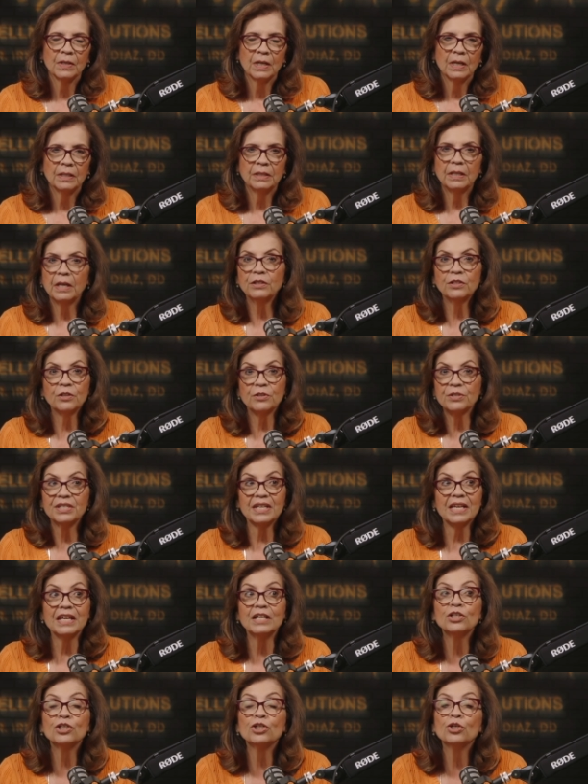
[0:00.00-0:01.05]
Then there's
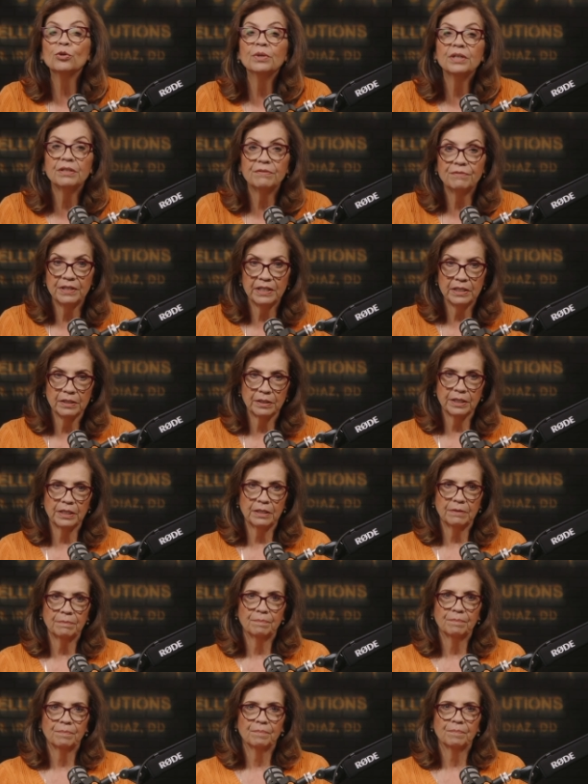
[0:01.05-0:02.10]
intuitive healing.
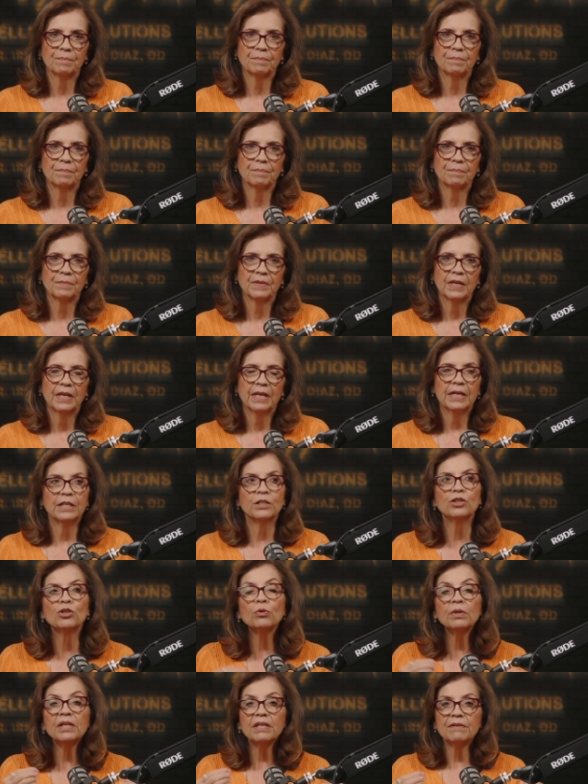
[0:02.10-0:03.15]

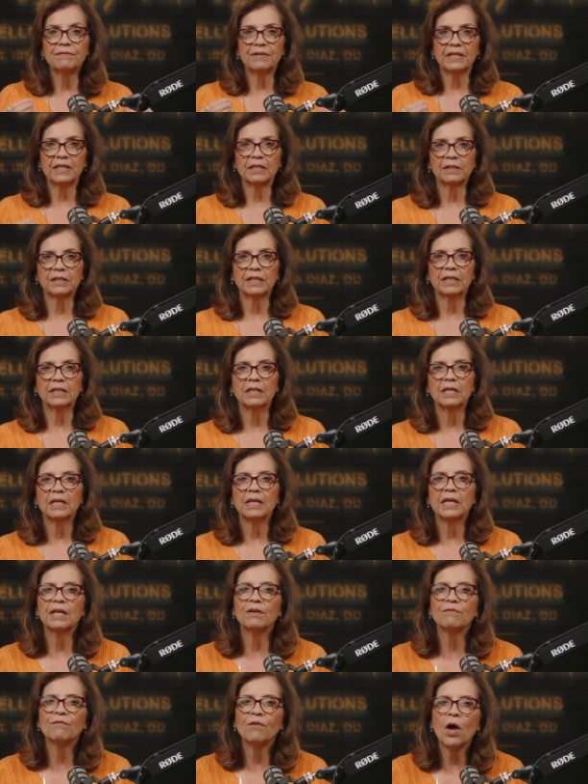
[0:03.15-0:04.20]
Intuitive healing
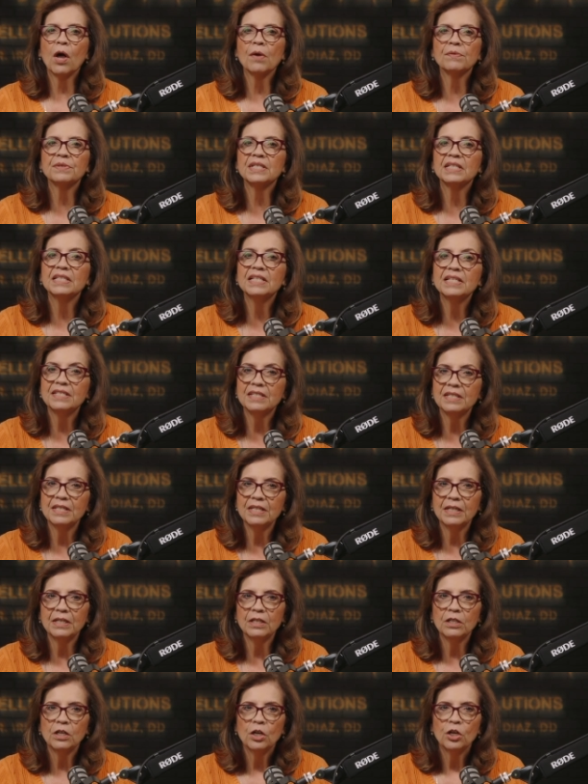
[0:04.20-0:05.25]
involves
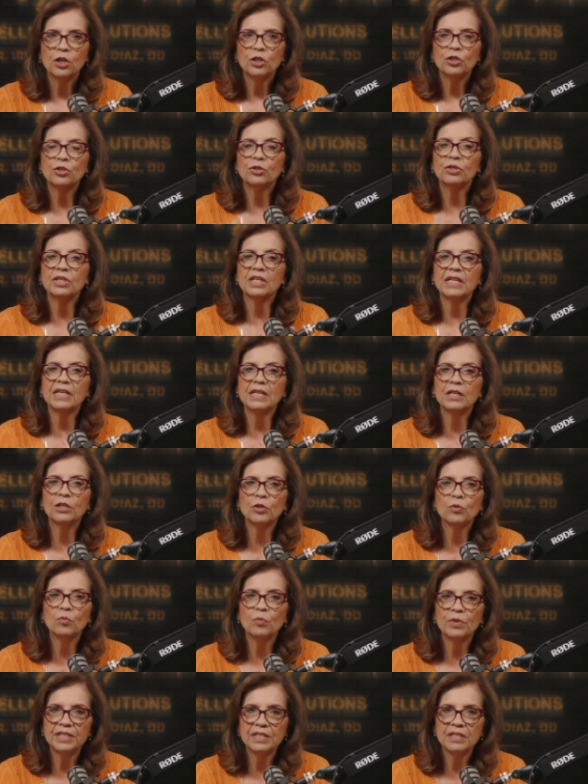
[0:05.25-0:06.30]
listening to the inner
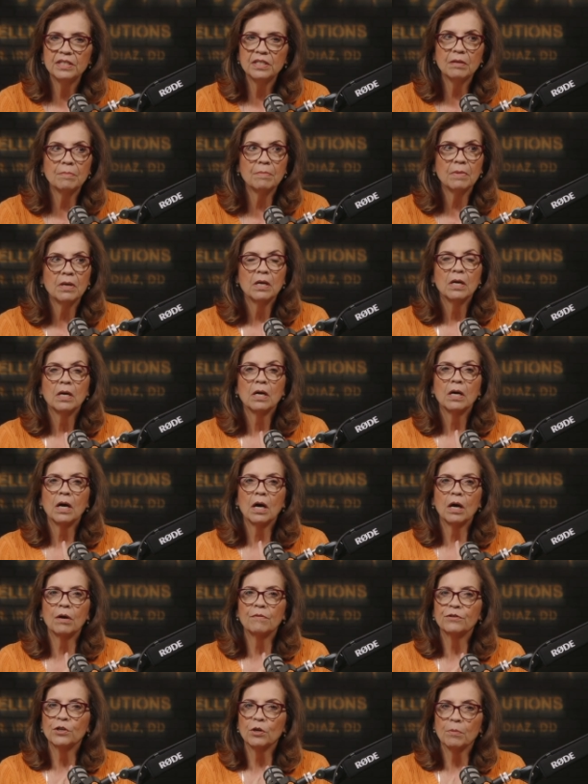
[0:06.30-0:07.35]
wisdom
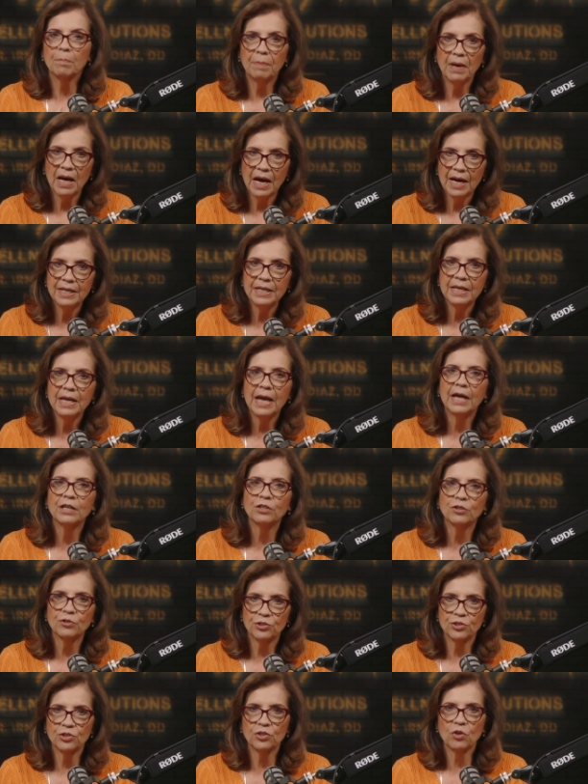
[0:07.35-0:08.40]
of your body and
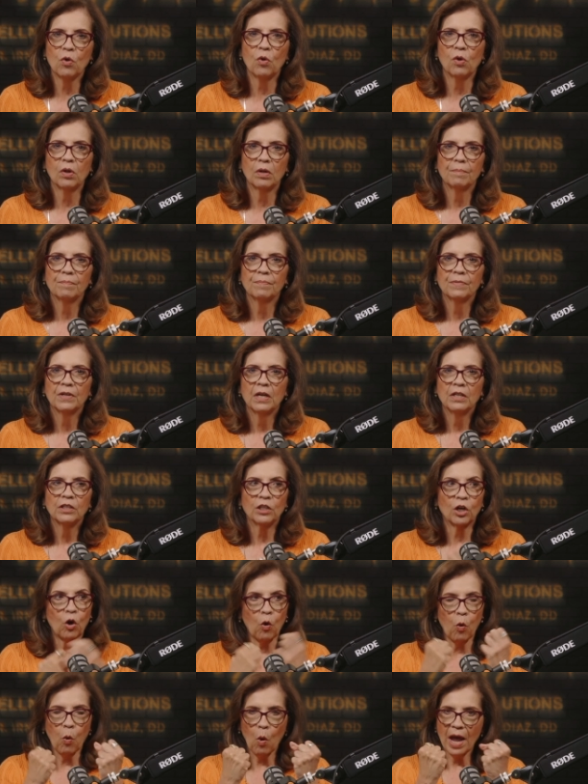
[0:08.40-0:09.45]
your soul, the
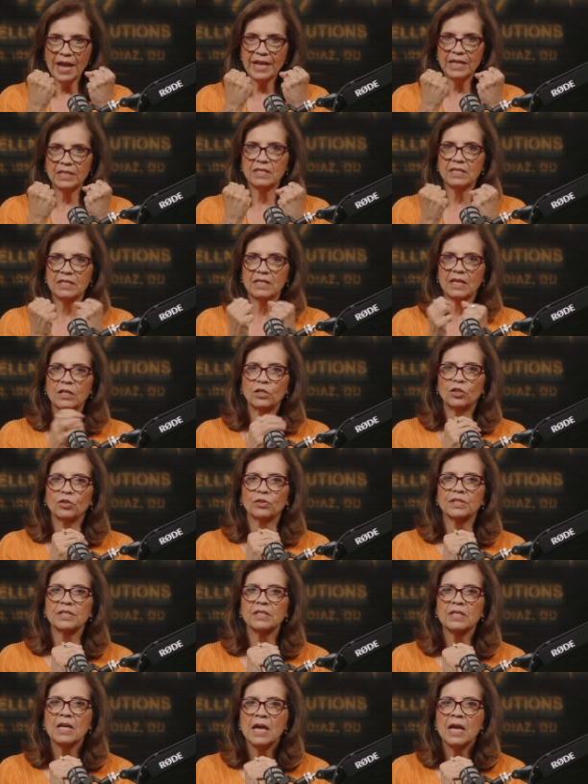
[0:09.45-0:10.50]
quiet signals